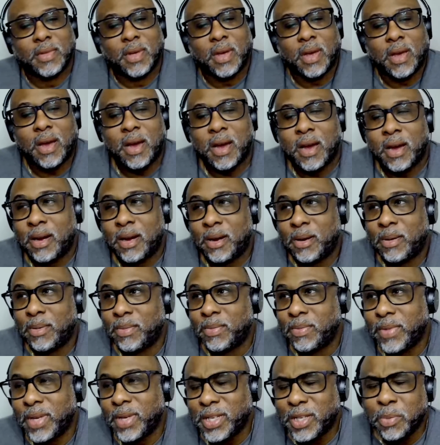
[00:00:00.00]

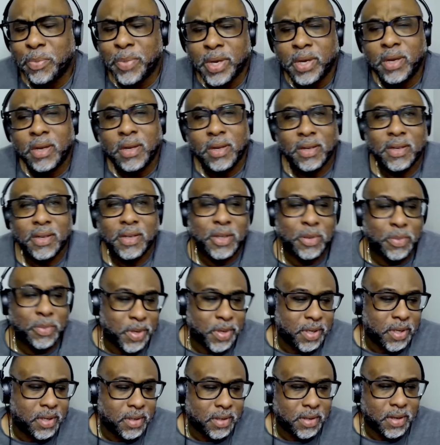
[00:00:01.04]
It's a B. It's a
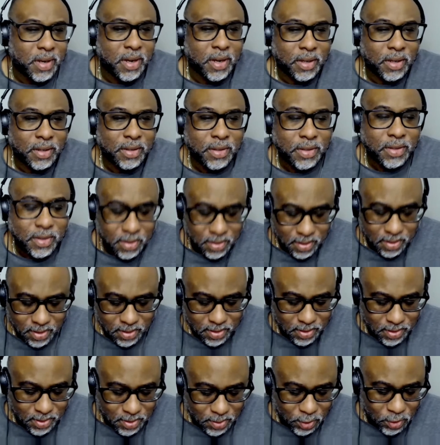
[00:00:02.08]
B. Yeah, it's
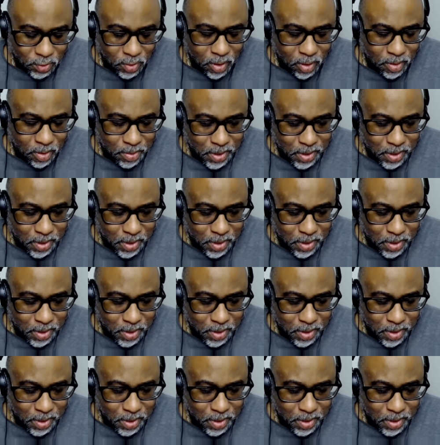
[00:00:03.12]
a strong